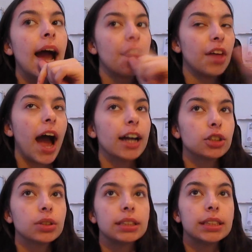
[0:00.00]
the
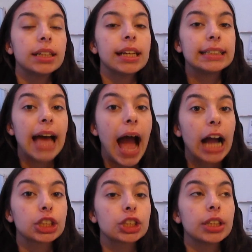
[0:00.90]
Hydro Seal is
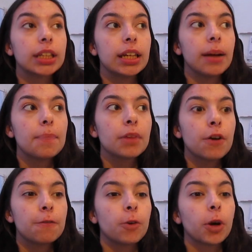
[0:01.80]
actually
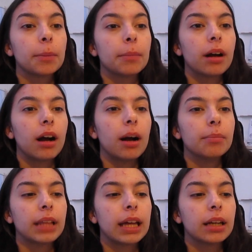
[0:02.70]
for
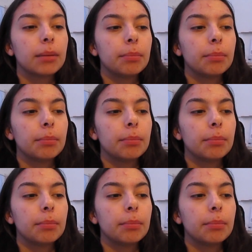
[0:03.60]
like